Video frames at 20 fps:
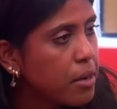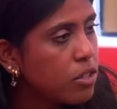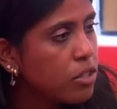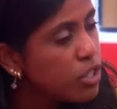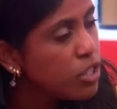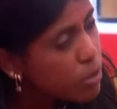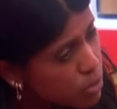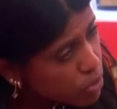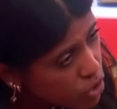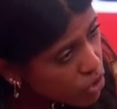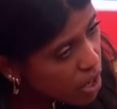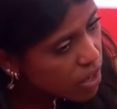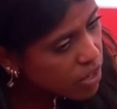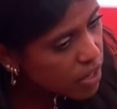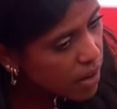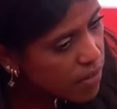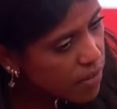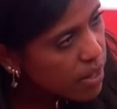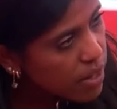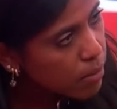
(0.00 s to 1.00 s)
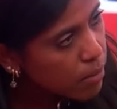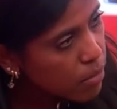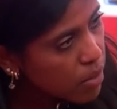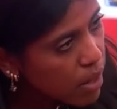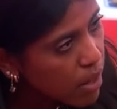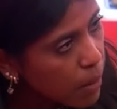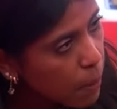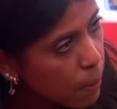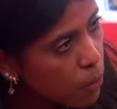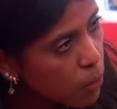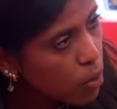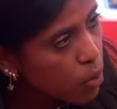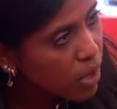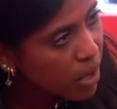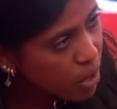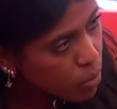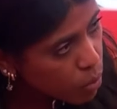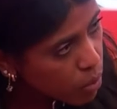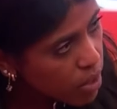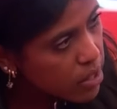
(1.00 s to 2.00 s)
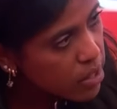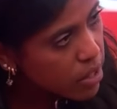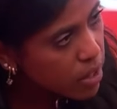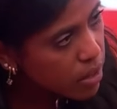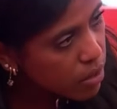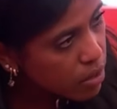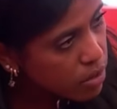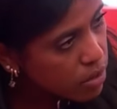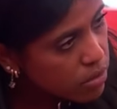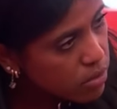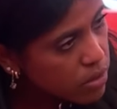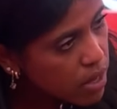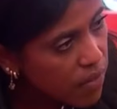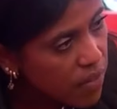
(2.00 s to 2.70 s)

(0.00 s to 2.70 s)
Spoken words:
Do you and Josh have something? Are you guys working together?